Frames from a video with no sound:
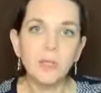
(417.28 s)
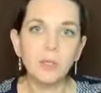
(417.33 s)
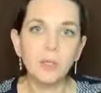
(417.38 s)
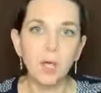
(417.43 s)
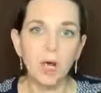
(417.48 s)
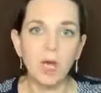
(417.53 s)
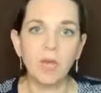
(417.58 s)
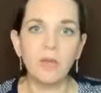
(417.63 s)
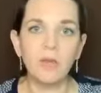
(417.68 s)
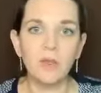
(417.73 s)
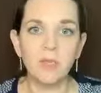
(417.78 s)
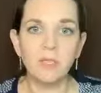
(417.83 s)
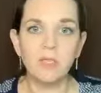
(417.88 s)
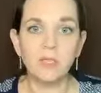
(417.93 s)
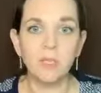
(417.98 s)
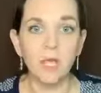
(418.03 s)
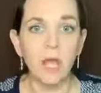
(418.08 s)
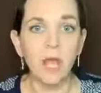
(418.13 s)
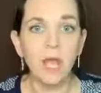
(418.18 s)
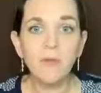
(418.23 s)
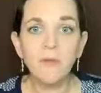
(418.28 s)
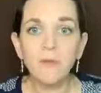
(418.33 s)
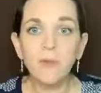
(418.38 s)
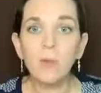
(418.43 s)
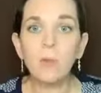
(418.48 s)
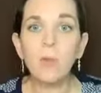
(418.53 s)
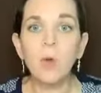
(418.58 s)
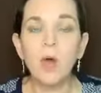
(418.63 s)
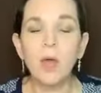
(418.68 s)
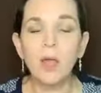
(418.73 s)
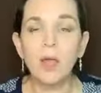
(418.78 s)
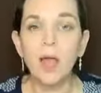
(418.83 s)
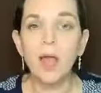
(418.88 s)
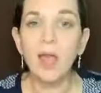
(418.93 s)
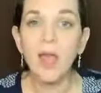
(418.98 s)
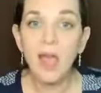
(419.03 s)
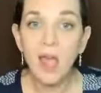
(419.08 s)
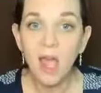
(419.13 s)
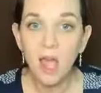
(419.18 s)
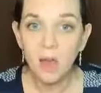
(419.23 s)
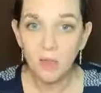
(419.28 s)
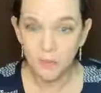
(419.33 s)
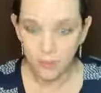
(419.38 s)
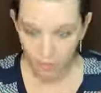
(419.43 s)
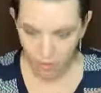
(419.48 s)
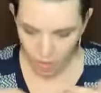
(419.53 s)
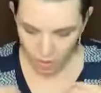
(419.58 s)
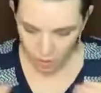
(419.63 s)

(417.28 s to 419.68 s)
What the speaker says: a lot of us, I have